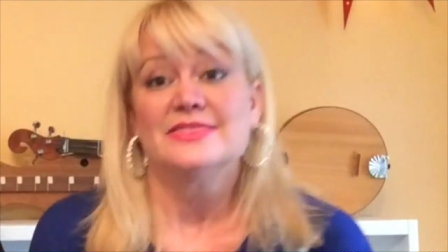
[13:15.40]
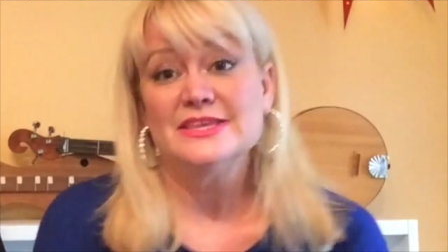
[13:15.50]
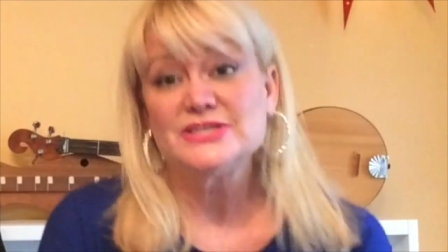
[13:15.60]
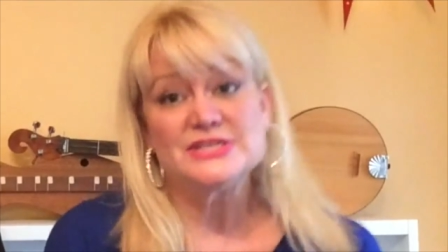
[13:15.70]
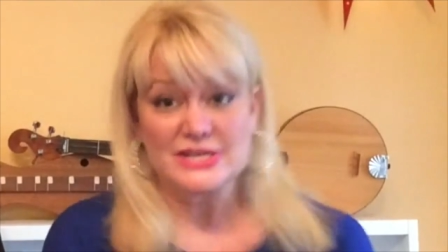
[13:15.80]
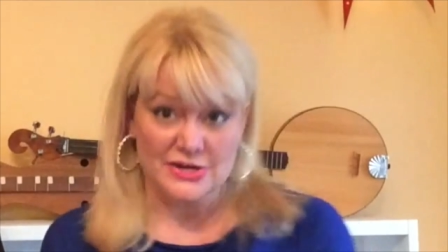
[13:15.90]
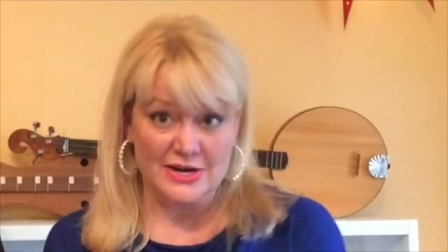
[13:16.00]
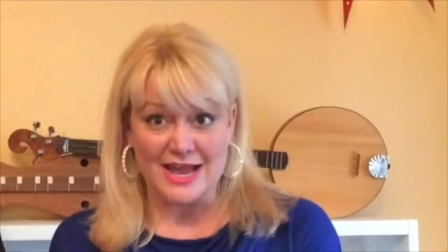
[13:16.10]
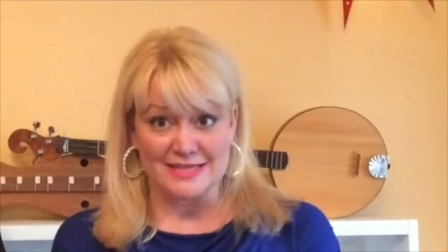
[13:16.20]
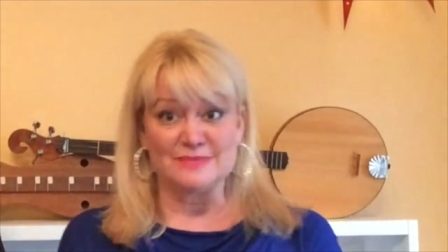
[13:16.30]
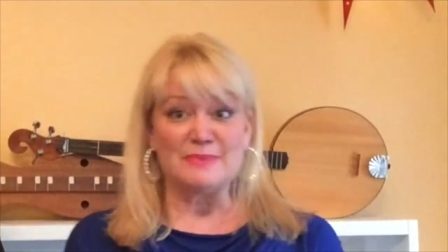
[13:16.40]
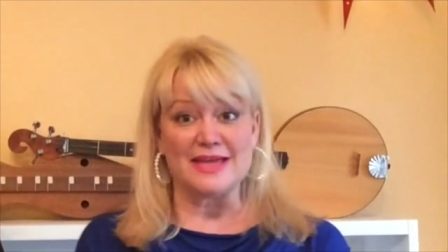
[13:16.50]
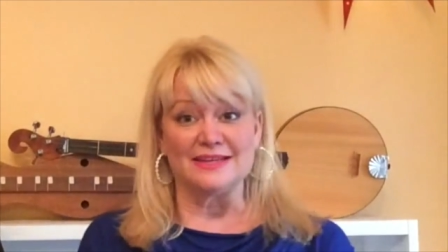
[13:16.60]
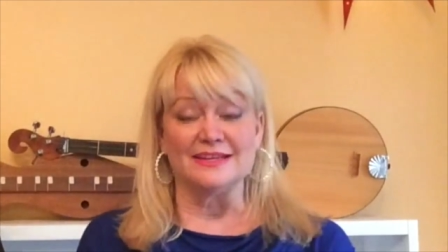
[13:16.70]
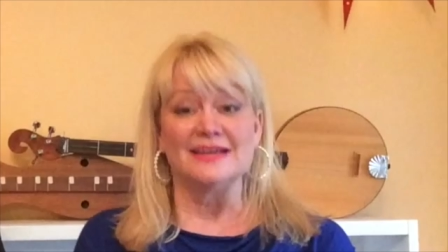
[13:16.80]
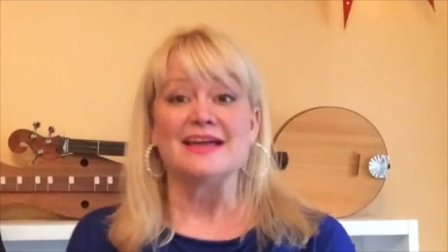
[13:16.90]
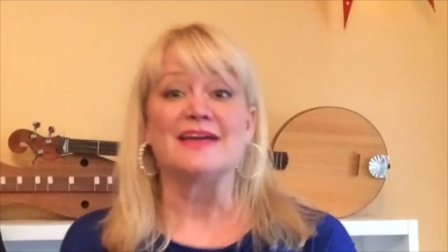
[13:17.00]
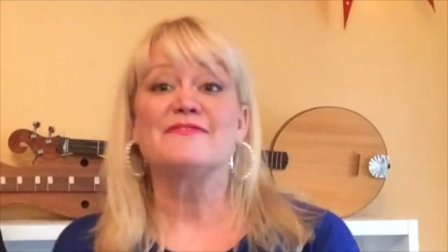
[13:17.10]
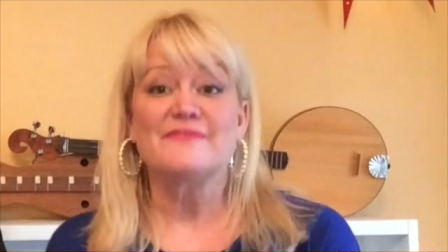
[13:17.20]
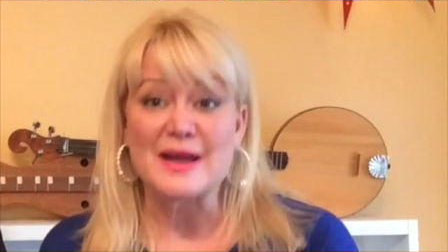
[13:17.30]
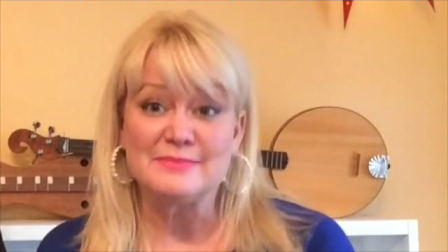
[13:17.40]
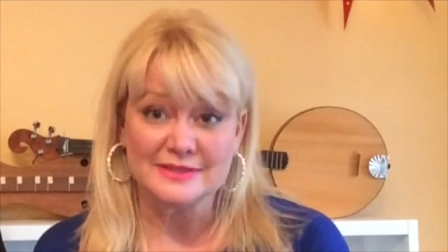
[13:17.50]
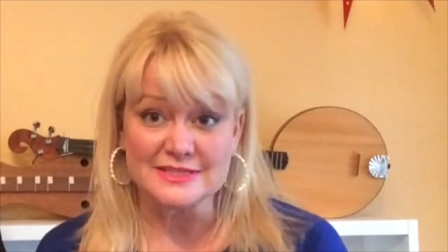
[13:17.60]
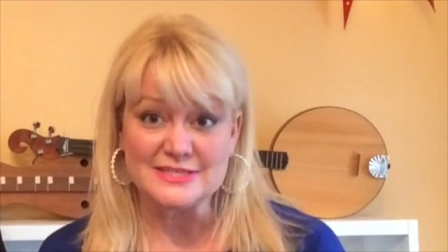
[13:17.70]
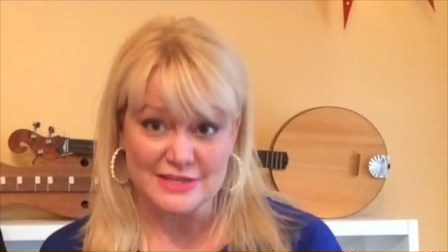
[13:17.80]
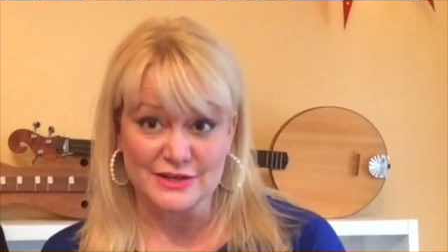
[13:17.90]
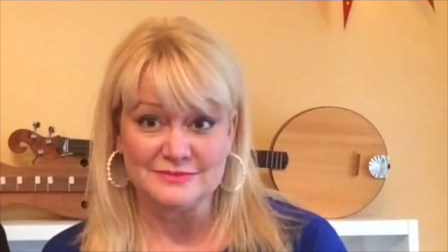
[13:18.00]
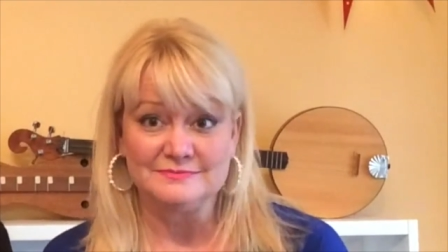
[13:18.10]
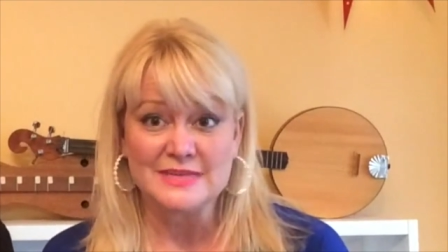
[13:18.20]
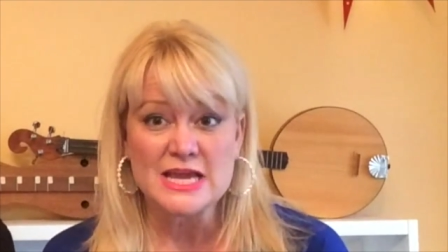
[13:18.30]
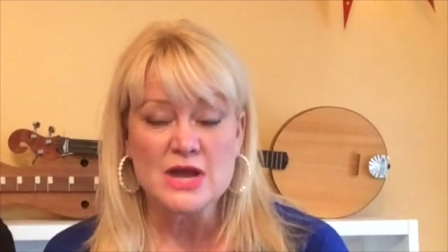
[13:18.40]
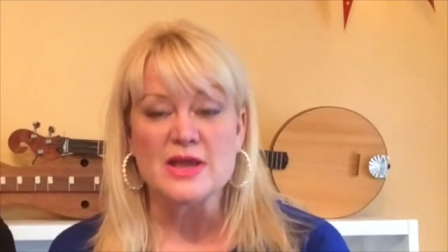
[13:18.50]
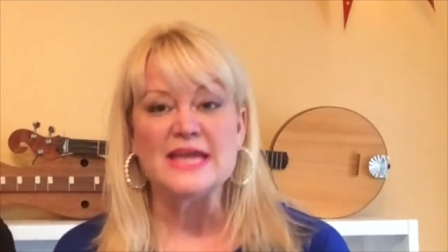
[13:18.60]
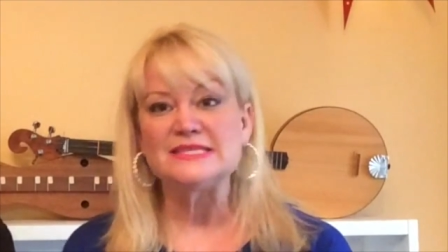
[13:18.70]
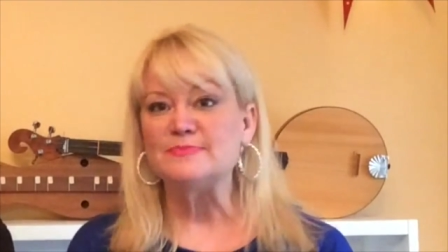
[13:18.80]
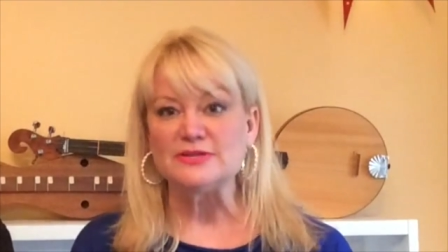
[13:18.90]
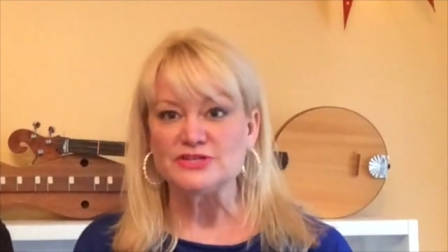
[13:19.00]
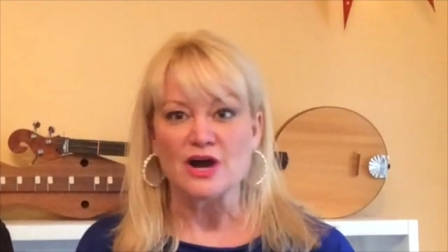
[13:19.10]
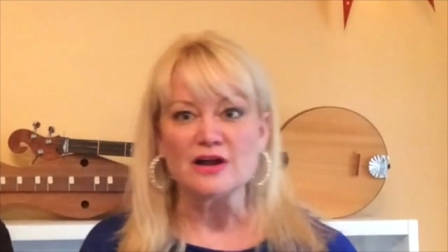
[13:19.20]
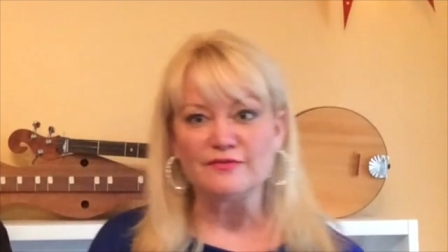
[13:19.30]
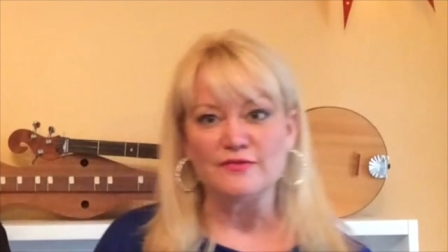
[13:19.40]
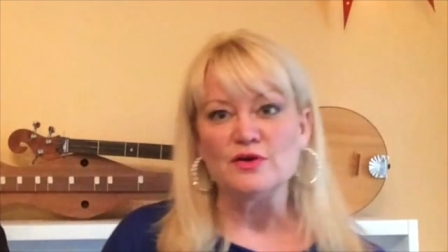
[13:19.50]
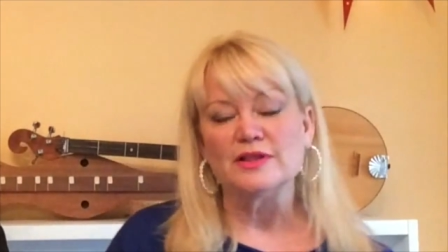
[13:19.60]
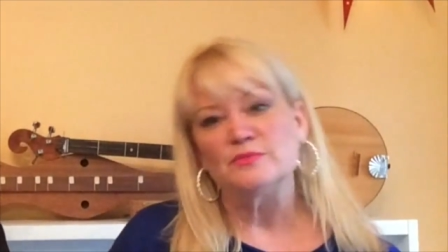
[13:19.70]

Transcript: This year has been a fabulous year it's been chock full.